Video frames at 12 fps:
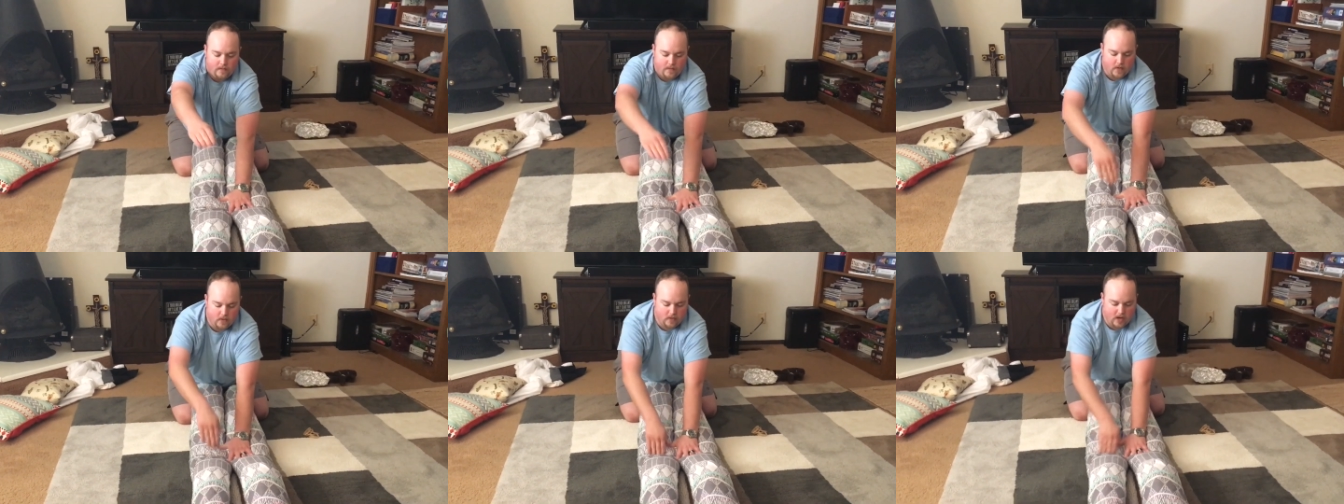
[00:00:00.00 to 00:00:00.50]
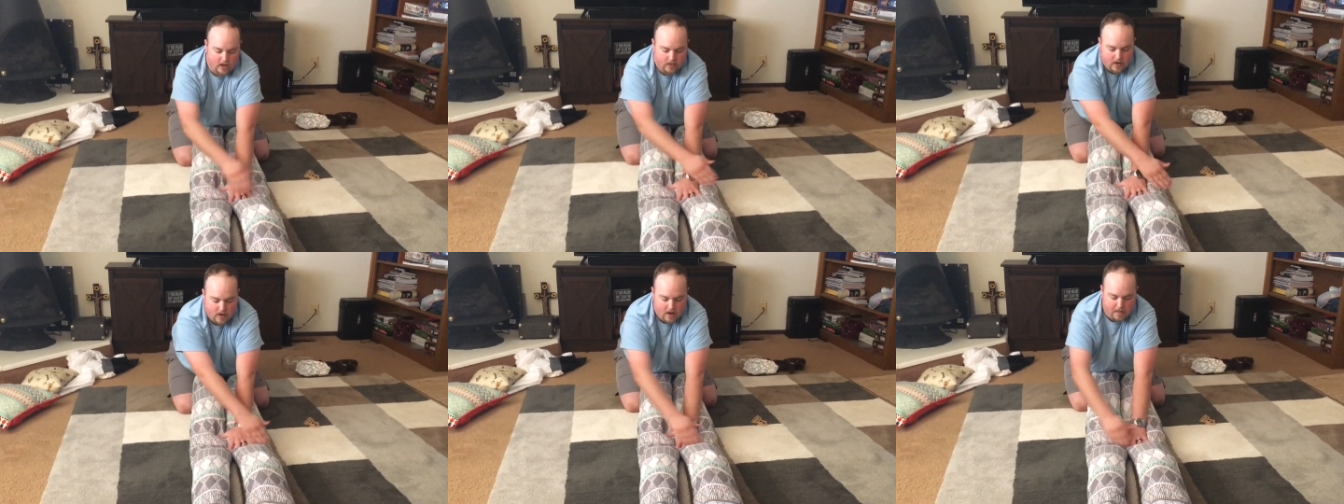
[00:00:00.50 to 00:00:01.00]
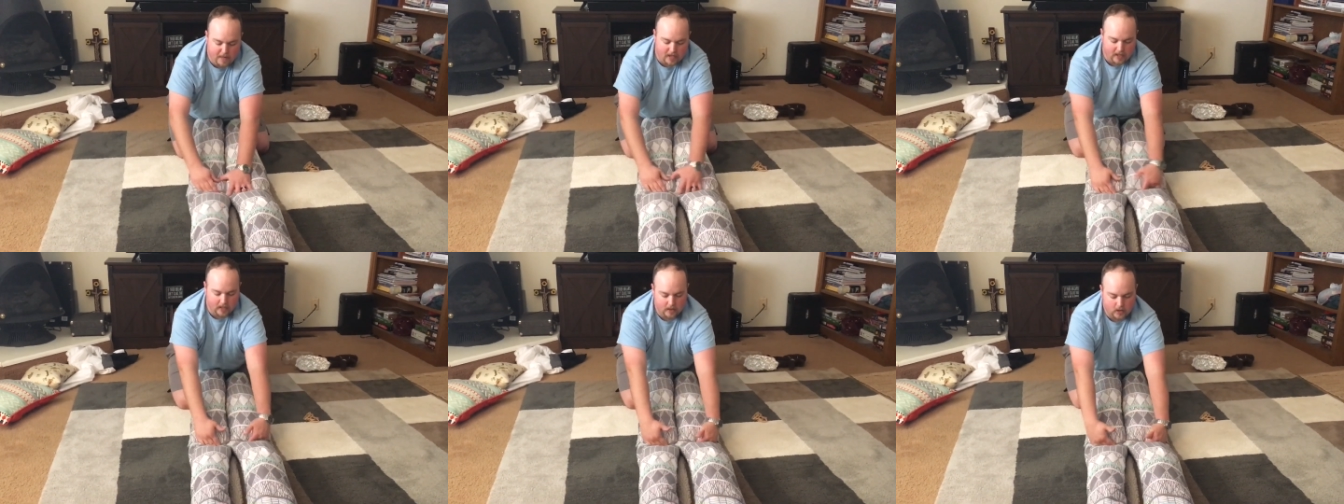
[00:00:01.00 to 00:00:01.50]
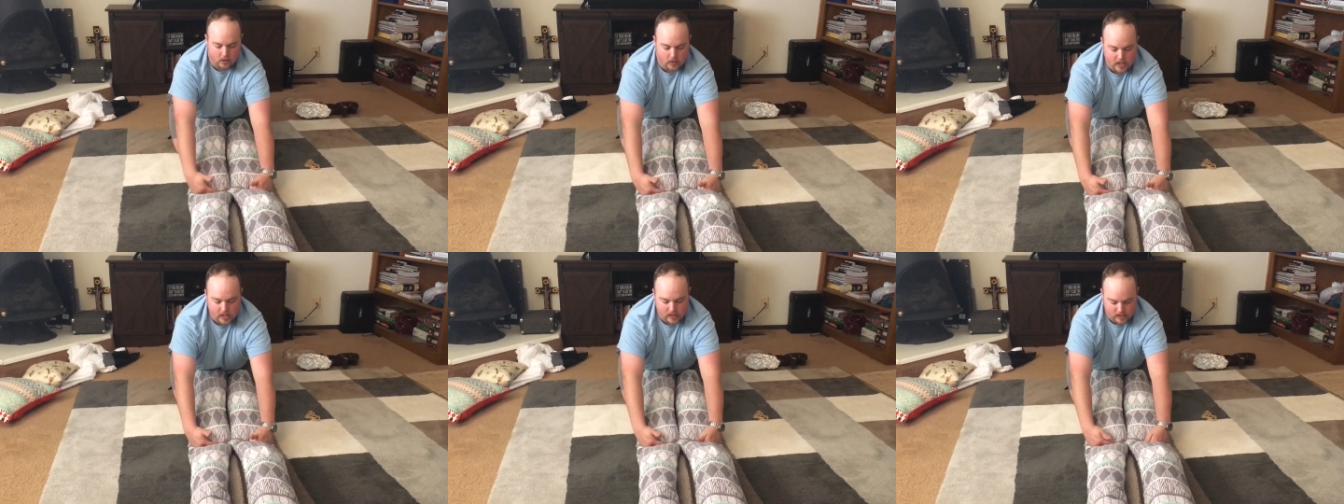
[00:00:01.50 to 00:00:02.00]
further down there. I'm making the
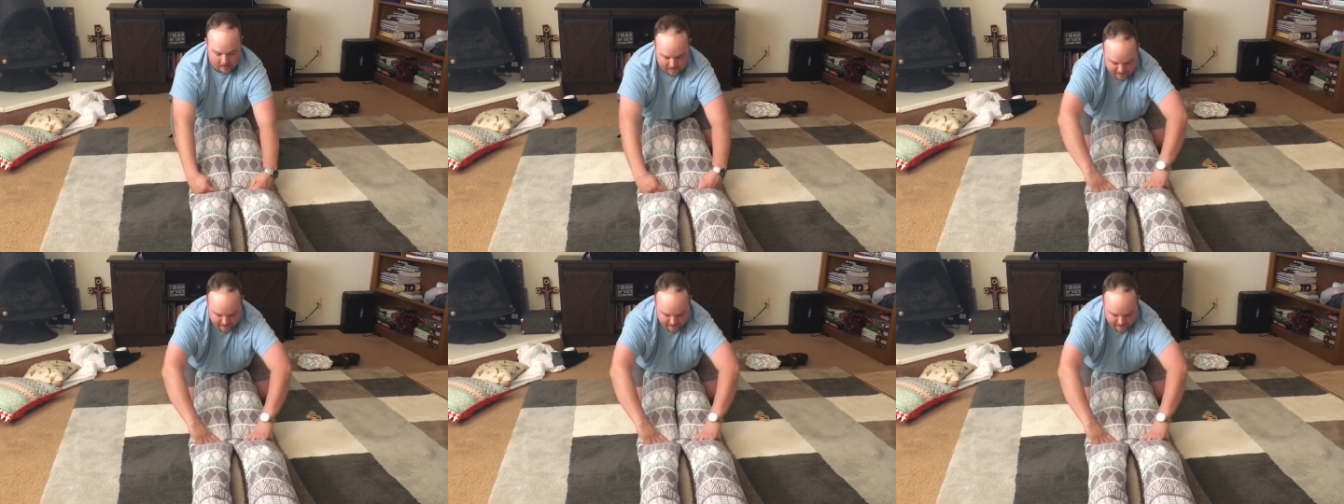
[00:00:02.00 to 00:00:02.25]
crease.